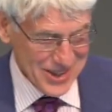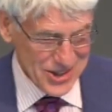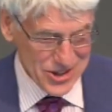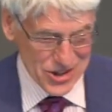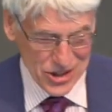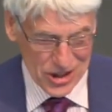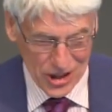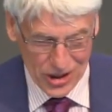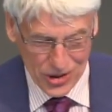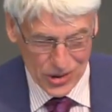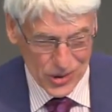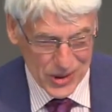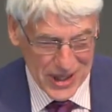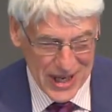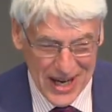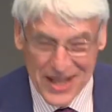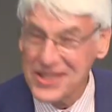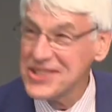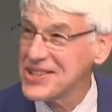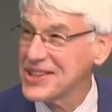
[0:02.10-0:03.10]
So
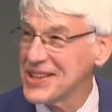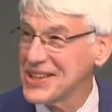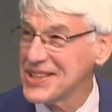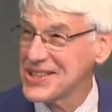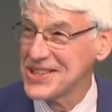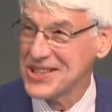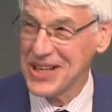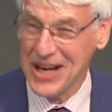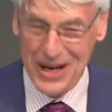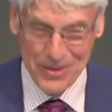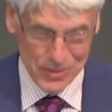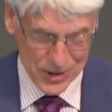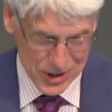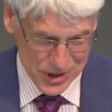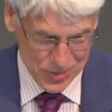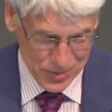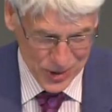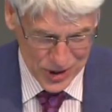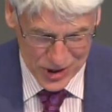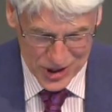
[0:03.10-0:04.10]
cancer this time,
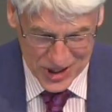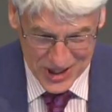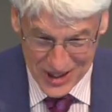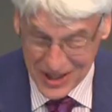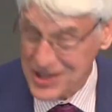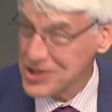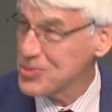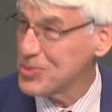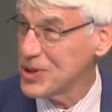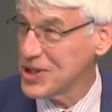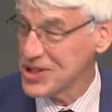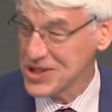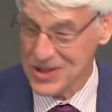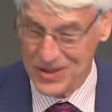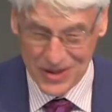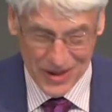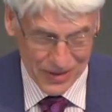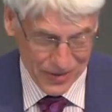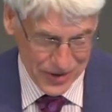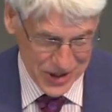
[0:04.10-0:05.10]
it's personal. It's
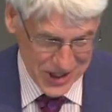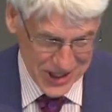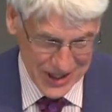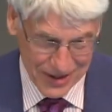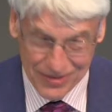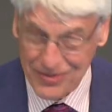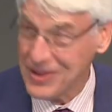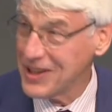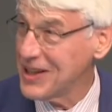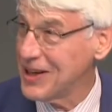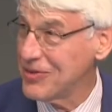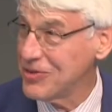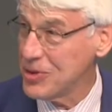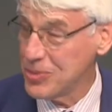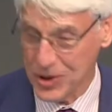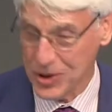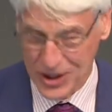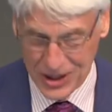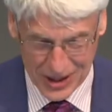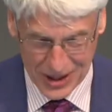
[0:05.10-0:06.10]
personal, obviously, for
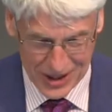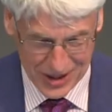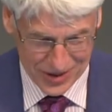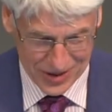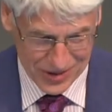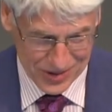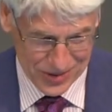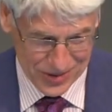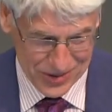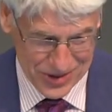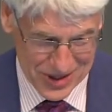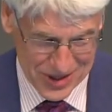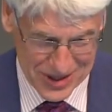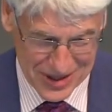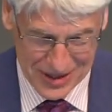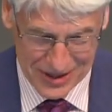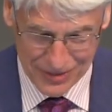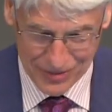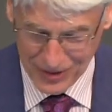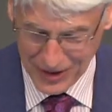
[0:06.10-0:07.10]
everybody
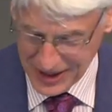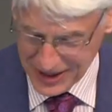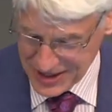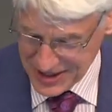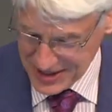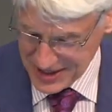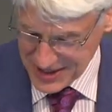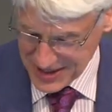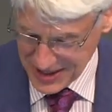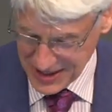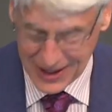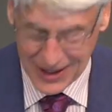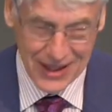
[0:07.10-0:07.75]
who's afflicted.